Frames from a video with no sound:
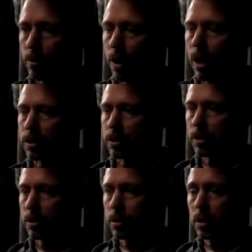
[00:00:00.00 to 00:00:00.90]
or
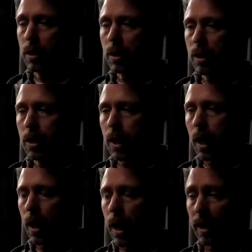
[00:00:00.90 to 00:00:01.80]
Roger
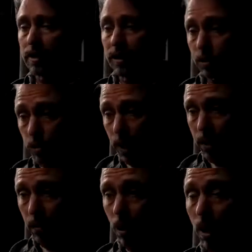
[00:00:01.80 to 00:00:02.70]
has to drain
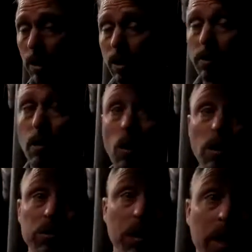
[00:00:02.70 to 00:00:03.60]
the water out. The
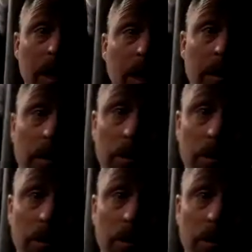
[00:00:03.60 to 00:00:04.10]
water's been heated